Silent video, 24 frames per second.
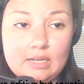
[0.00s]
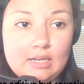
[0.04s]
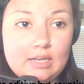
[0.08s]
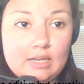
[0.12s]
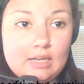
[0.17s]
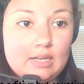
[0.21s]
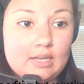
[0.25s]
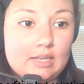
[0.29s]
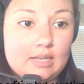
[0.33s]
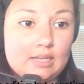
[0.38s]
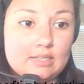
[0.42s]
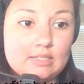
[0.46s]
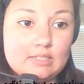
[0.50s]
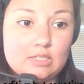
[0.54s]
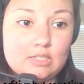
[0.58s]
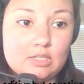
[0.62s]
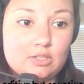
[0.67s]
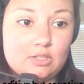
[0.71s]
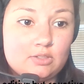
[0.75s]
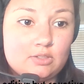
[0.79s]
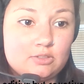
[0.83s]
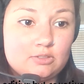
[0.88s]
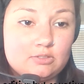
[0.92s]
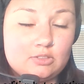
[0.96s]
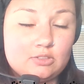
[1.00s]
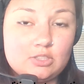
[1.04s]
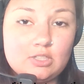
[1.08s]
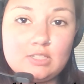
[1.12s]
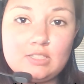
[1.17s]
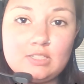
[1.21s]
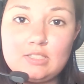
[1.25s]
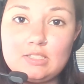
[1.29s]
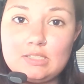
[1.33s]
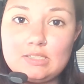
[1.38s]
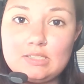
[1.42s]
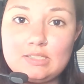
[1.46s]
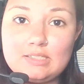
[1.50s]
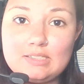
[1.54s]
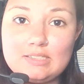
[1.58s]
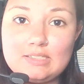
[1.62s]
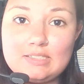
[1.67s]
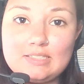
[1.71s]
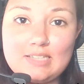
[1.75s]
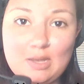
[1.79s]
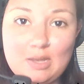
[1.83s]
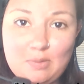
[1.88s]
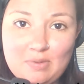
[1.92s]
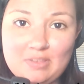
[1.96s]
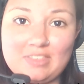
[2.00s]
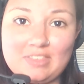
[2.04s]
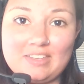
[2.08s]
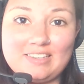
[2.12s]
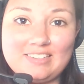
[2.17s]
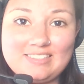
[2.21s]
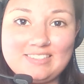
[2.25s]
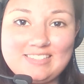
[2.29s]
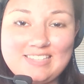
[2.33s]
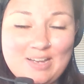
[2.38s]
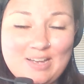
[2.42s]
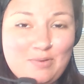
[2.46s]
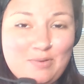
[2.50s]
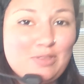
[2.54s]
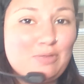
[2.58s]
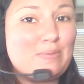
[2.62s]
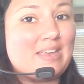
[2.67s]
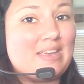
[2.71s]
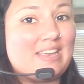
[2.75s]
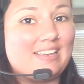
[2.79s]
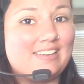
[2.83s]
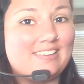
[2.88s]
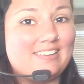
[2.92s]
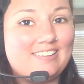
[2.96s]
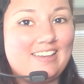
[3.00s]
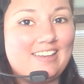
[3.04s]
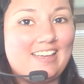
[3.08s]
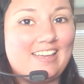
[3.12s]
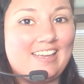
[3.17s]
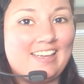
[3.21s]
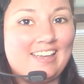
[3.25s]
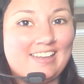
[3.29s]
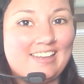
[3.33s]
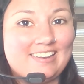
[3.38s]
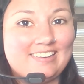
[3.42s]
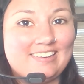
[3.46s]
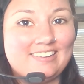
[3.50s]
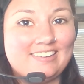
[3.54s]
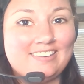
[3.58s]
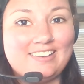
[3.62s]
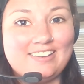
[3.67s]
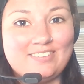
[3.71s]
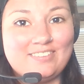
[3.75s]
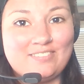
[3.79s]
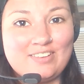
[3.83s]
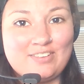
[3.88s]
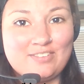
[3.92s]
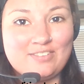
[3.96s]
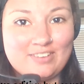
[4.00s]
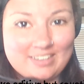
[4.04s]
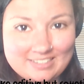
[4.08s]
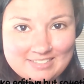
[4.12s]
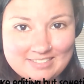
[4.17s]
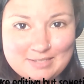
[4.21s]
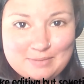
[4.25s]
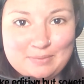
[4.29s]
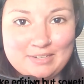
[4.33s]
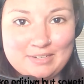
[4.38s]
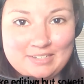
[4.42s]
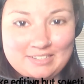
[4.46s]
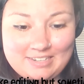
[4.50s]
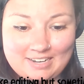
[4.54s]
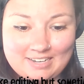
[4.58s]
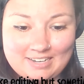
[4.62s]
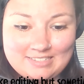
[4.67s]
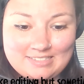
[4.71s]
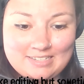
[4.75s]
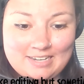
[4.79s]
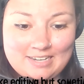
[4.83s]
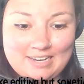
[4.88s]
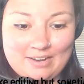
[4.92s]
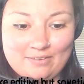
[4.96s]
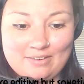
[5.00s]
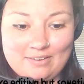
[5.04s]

And so just stay with it. Stay with me. And we will get some good content out